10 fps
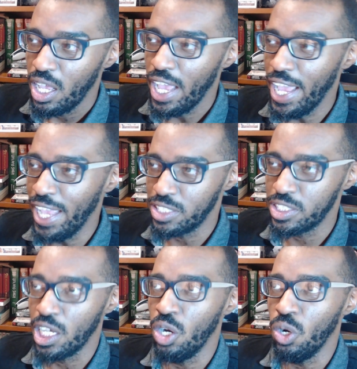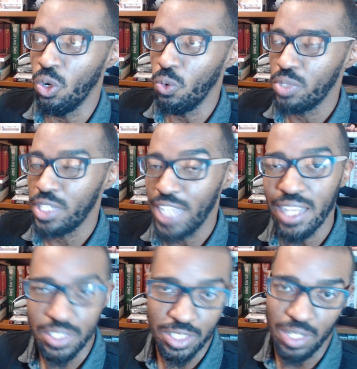And so,
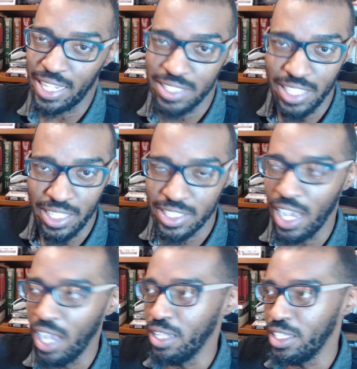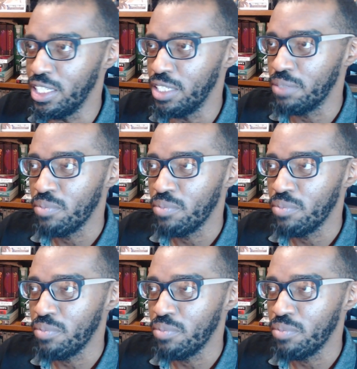so like I said, Talli,